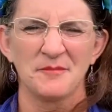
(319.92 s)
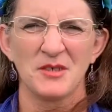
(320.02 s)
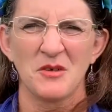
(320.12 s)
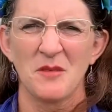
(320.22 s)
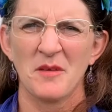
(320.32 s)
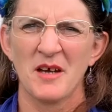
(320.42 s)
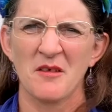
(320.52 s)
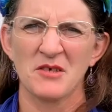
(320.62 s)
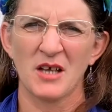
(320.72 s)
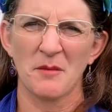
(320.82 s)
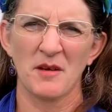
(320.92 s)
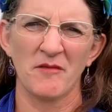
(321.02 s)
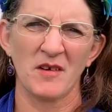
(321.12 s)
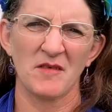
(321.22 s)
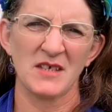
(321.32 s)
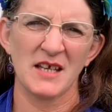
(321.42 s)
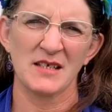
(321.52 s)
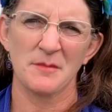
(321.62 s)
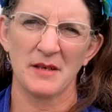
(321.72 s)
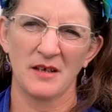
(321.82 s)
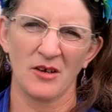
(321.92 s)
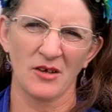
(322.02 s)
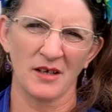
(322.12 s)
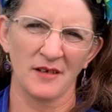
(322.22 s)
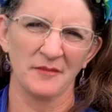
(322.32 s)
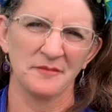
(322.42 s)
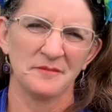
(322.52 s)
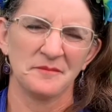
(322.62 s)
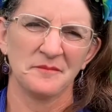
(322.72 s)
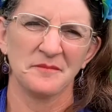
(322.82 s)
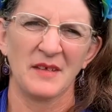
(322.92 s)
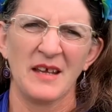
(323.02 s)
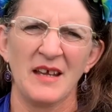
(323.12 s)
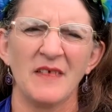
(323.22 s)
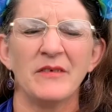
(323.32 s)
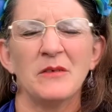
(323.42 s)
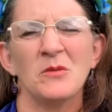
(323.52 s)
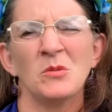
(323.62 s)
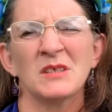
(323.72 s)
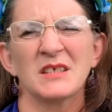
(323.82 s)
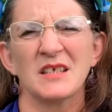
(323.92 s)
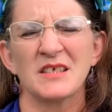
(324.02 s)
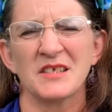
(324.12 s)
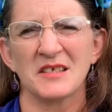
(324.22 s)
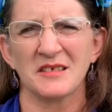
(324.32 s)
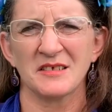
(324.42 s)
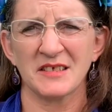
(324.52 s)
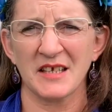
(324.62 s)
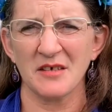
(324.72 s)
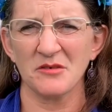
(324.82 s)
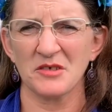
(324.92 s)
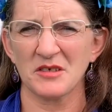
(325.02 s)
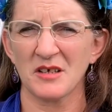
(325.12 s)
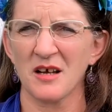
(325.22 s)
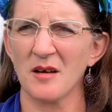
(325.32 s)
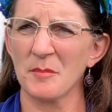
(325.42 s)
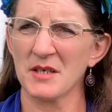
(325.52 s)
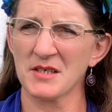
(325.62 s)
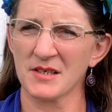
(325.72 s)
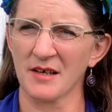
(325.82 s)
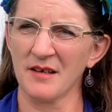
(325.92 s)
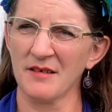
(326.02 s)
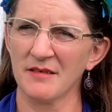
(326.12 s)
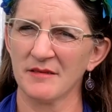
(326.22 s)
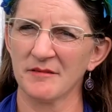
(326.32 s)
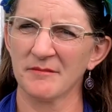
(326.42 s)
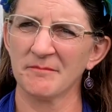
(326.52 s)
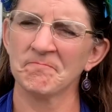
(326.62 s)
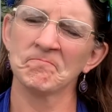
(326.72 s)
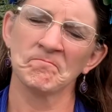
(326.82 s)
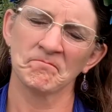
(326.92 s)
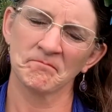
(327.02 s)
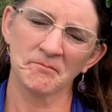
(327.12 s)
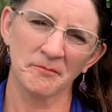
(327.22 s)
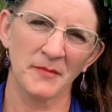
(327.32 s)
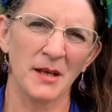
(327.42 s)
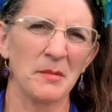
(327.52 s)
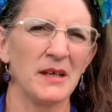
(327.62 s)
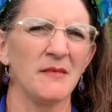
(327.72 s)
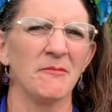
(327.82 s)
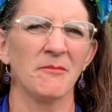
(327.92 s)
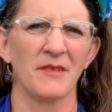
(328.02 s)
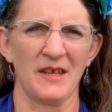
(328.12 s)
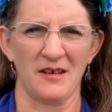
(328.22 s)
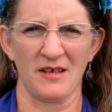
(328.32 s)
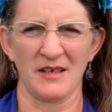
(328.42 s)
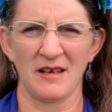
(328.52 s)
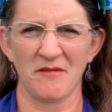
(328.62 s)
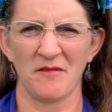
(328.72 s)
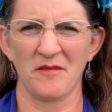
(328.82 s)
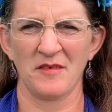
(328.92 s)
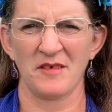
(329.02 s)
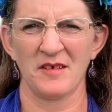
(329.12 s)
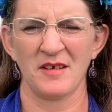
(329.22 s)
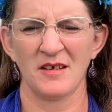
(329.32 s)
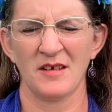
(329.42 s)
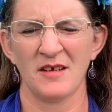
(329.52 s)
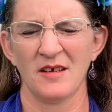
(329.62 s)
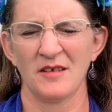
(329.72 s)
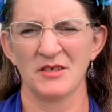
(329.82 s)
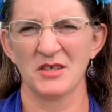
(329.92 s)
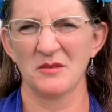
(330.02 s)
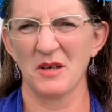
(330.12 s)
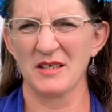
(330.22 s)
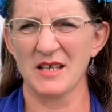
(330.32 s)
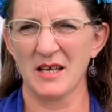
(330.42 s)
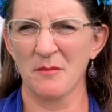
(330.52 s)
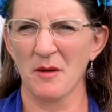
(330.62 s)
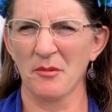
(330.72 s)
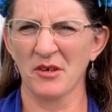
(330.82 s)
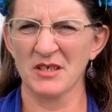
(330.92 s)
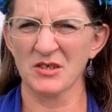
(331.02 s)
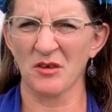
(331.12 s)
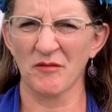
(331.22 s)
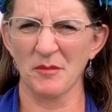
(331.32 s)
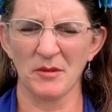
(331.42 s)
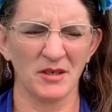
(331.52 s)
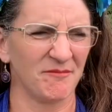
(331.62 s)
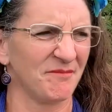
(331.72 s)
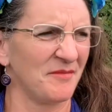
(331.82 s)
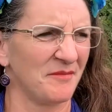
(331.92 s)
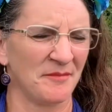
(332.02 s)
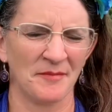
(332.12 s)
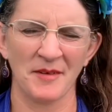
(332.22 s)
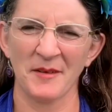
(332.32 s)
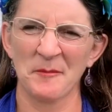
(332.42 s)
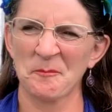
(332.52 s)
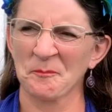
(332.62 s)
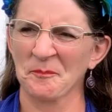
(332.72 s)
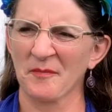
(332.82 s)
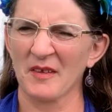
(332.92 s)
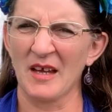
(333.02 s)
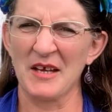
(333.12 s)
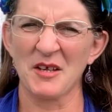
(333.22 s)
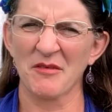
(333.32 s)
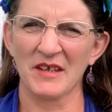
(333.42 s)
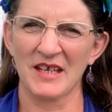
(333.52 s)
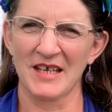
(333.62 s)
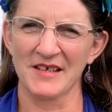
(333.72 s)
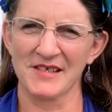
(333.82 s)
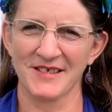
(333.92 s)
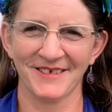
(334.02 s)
do it in my own time, even if it takes a bit longer. If he was a skilled carpenter, maybe, then I'd have to take him up on his offer, but I don't think he is.